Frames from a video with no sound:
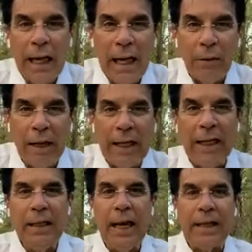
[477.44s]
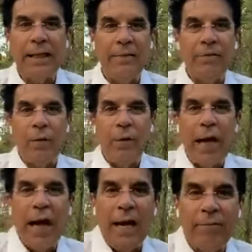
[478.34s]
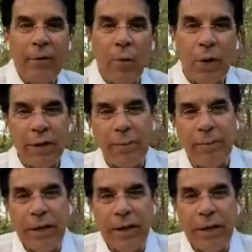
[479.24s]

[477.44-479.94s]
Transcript: And in that covenant we have, one of the